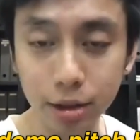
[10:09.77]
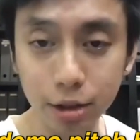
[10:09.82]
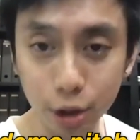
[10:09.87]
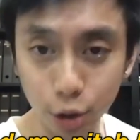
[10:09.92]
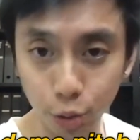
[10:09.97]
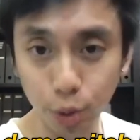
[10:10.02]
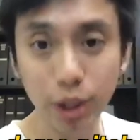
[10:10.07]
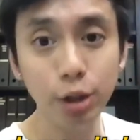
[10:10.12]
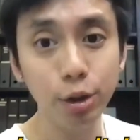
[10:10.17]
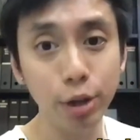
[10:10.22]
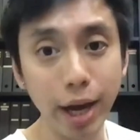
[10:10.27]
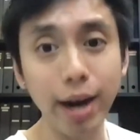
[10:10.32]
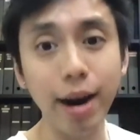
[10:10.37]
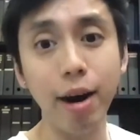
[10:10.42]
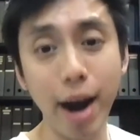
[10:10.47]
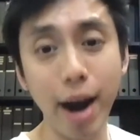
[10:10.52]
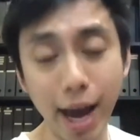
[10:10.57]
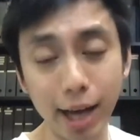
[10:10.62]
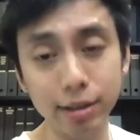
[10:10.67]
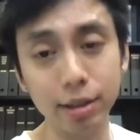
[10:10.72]
Because we need to get
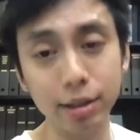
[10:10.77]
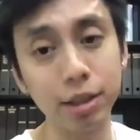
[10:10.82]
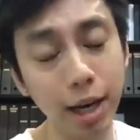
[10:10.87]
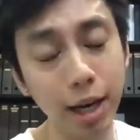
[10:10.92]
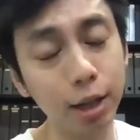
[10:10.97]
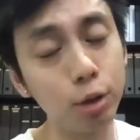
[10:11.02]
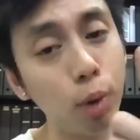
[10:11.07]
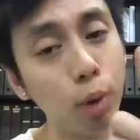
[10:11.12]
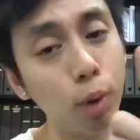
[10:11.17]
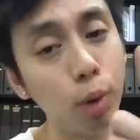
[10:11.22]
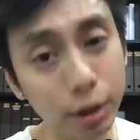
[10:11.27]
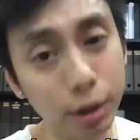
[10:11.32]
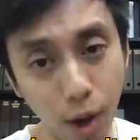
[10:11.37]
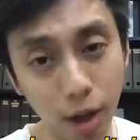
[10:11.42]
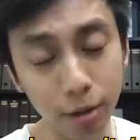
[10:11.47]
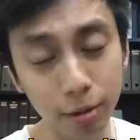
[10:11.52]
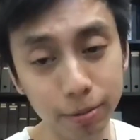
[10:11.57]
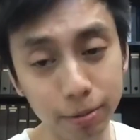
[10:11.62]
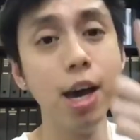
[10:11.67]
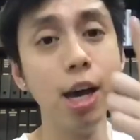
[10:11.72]
our asses kicked once in a
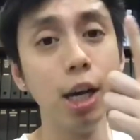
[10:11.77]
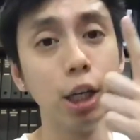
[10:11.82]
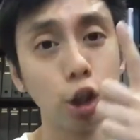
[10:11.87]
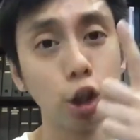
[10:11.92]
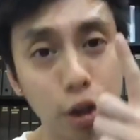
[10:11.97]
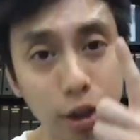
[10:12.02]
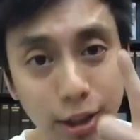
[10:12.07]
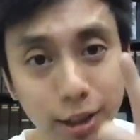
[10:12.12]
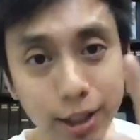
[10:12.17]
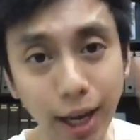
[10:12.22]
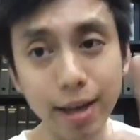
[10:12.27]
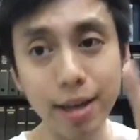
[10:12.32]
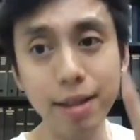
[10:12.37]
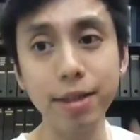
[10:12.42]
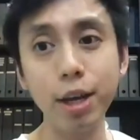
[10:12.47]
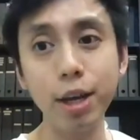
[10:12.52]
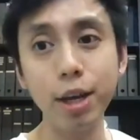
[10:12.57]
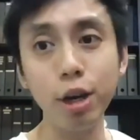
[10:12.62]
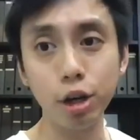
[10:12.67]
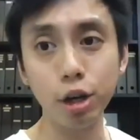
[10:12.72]
while. So the second
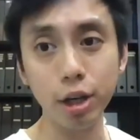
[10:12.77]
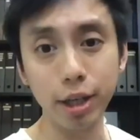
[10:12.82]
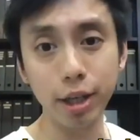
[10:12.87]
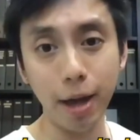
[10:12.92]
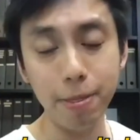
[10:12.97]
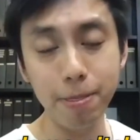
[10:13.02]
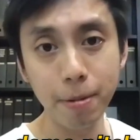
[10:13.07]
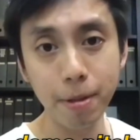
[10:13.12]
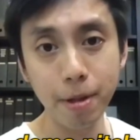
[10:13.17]
thing you're going to get.